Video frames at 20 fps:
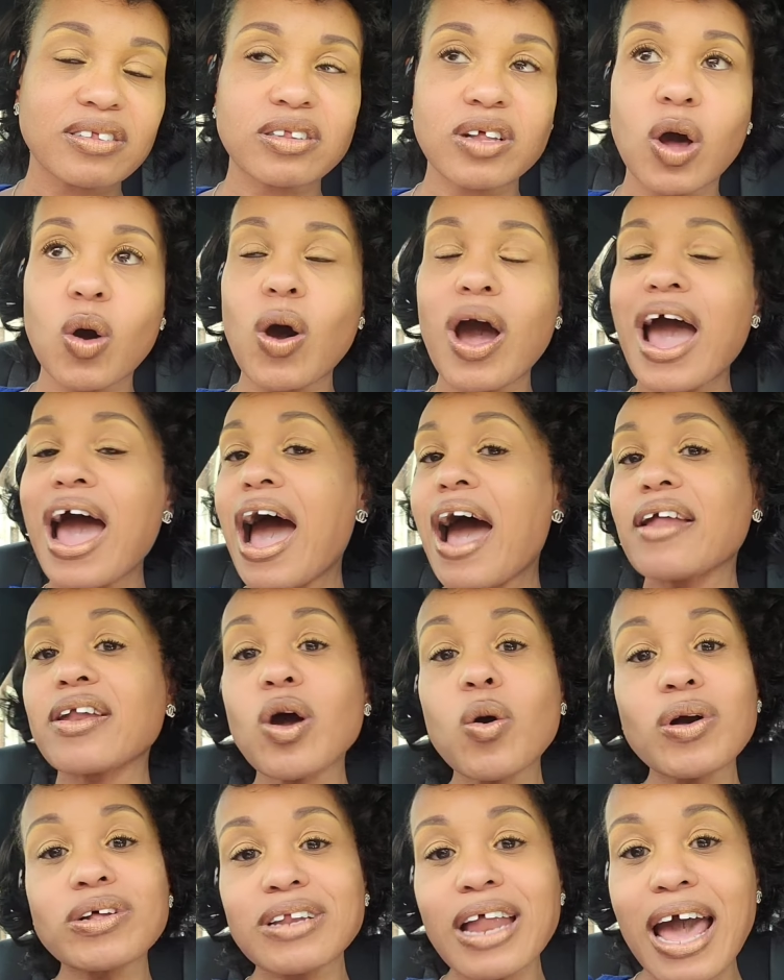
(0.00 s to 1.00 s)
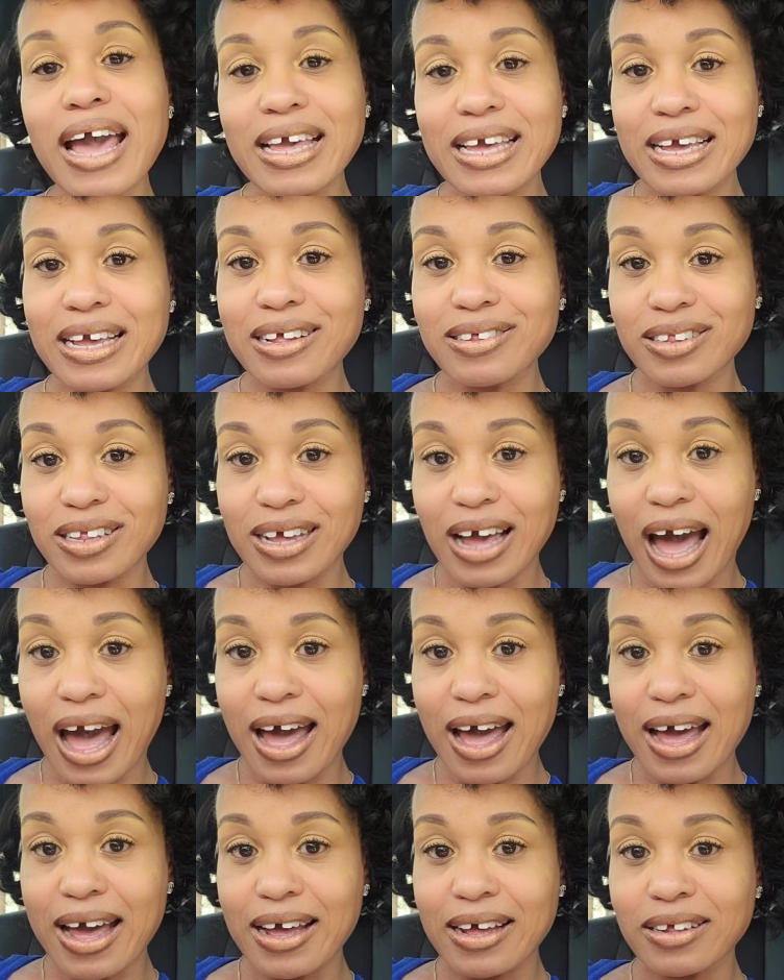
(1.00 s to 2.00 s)
So I know it's not easy,
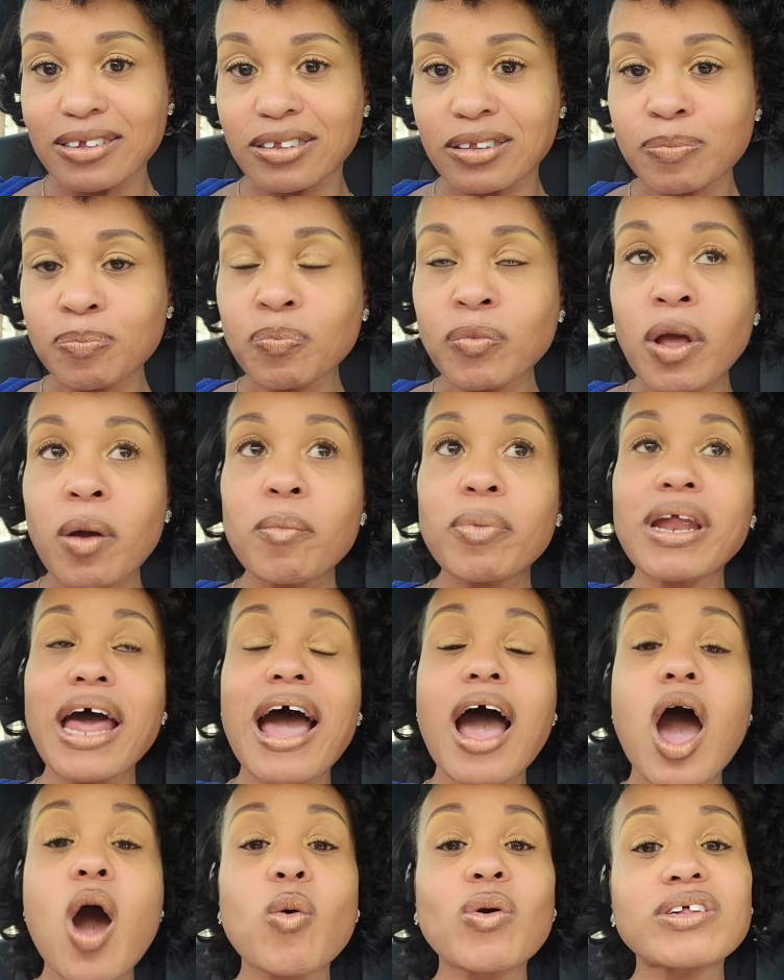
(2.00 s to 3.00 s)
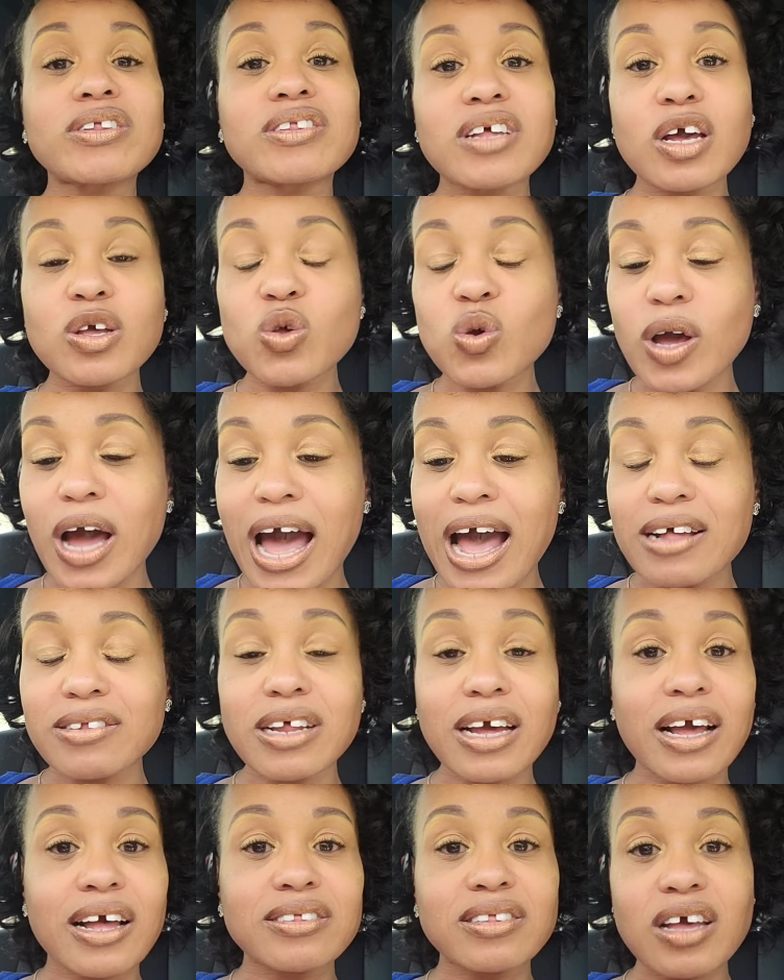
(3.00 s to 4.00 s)
guys, but I always tell you guys,
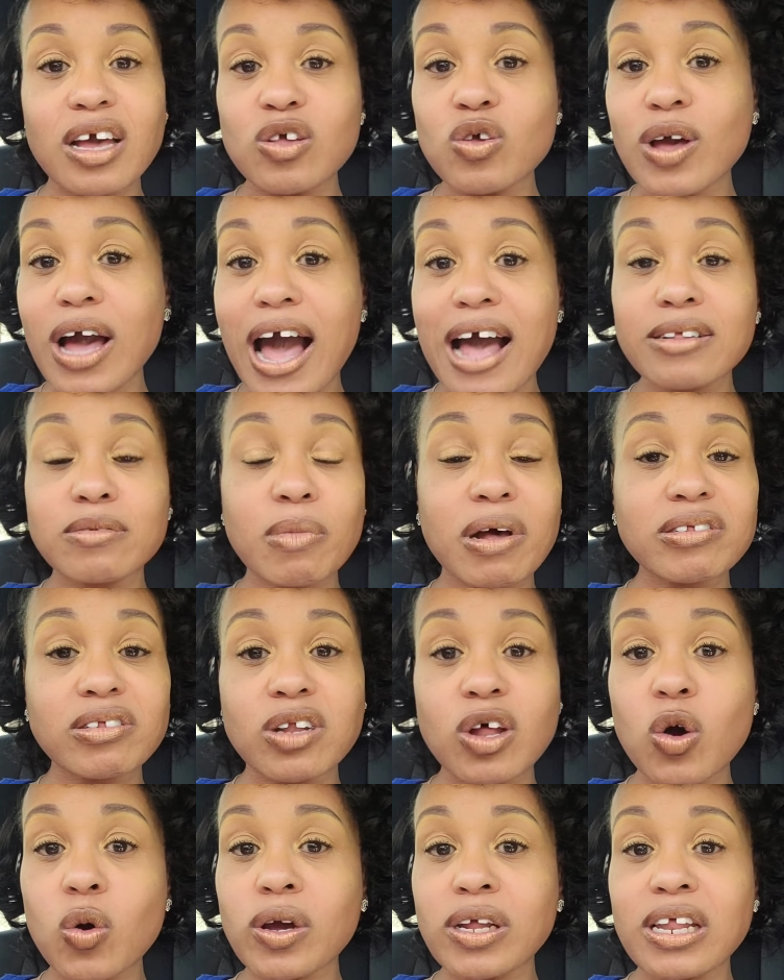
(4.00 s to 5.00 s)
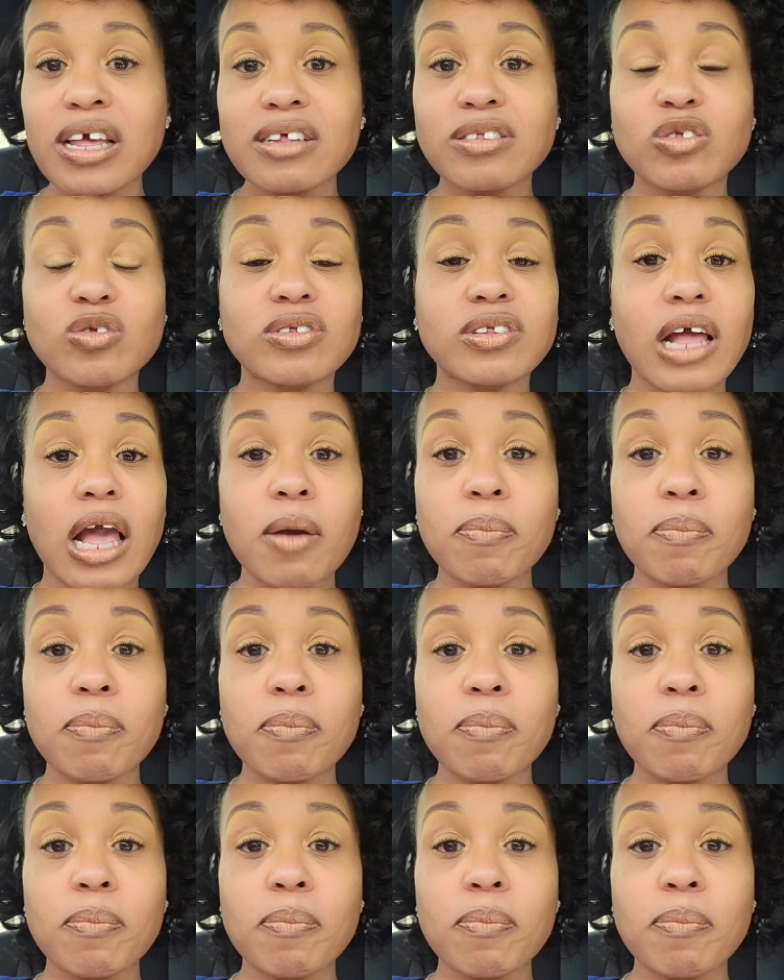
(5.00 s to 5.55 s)
like I tell you guys, my slogan is to stay